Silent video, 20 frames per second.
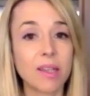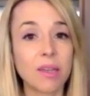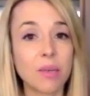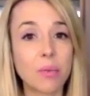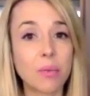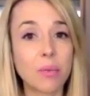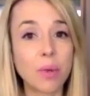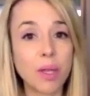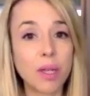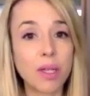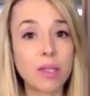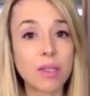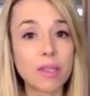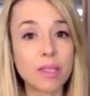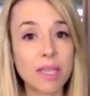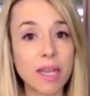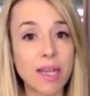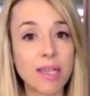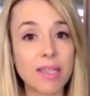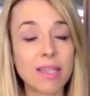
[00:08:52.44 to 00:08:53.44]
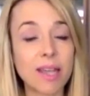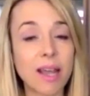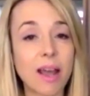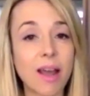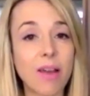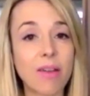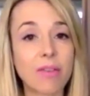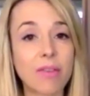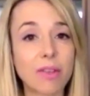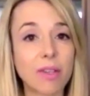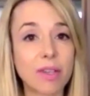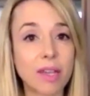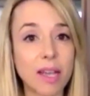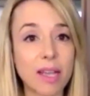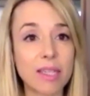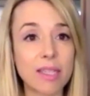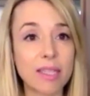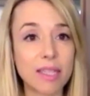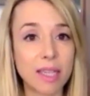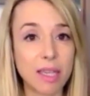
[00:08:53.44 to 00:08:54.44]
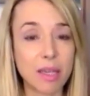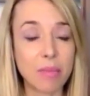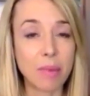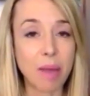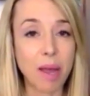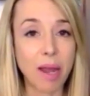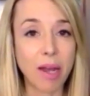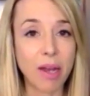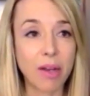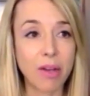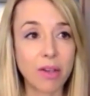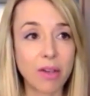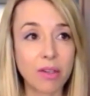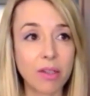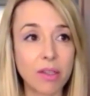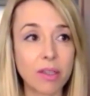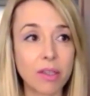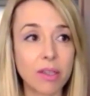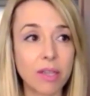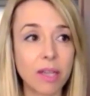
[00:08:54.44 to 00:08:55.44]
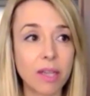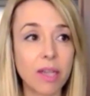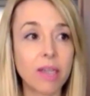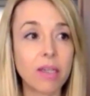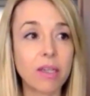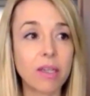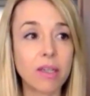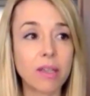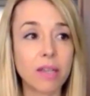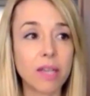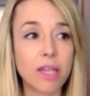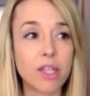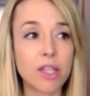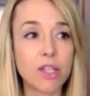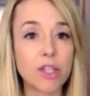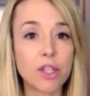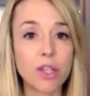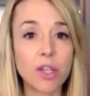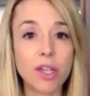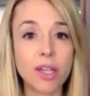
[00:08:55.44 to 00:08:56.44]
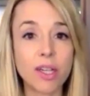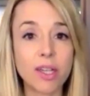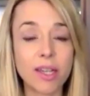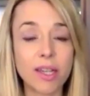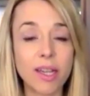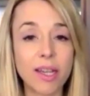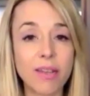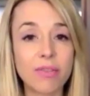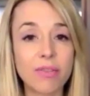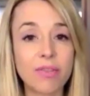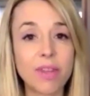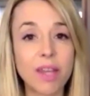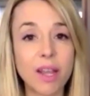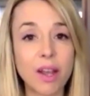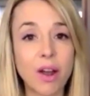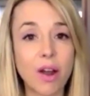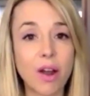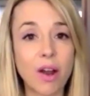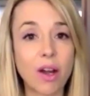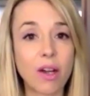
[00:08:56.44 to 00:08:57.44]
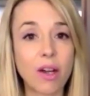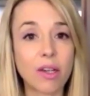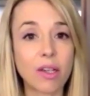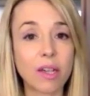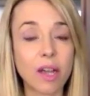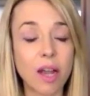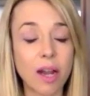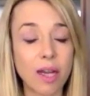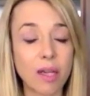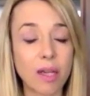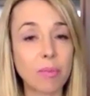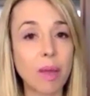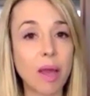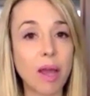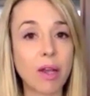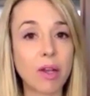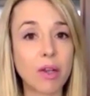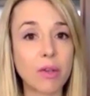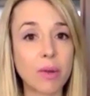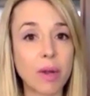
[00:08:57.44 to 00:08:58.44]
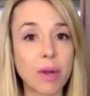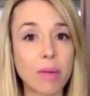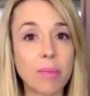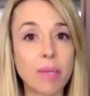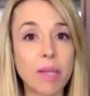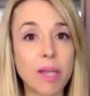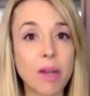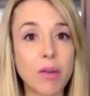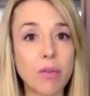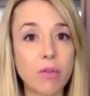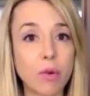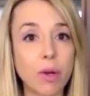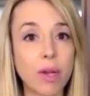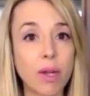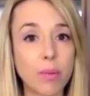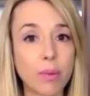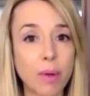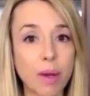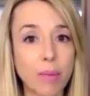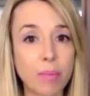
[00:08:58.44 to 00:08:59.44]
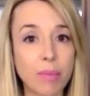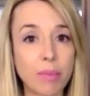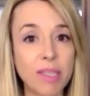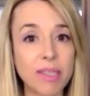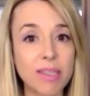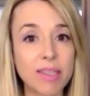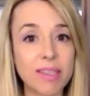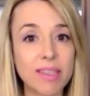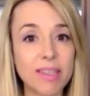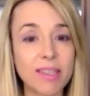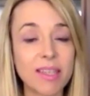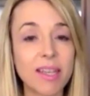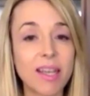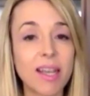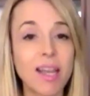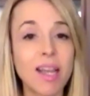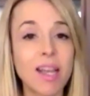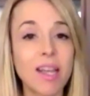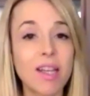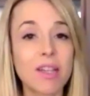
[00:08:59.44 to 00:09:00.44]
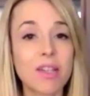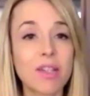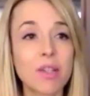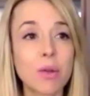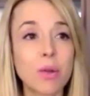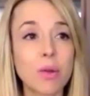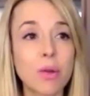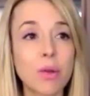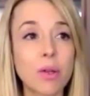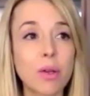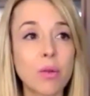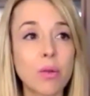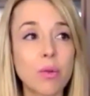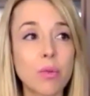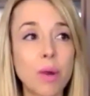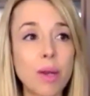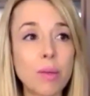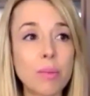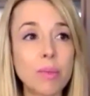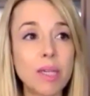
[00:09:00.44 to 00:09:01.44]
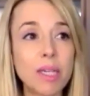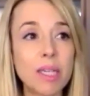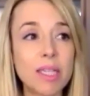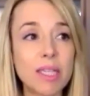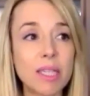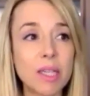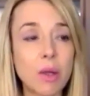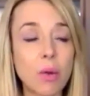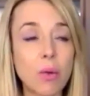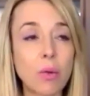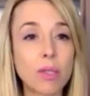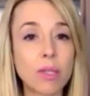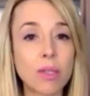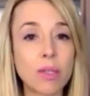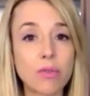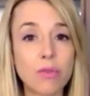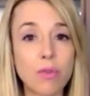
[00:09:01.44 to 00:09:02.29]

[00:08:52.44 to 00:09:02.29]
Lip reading: will tend to have less heme iron than they should if they are cutting back on red meat, avoiding red meats. So red meat is the only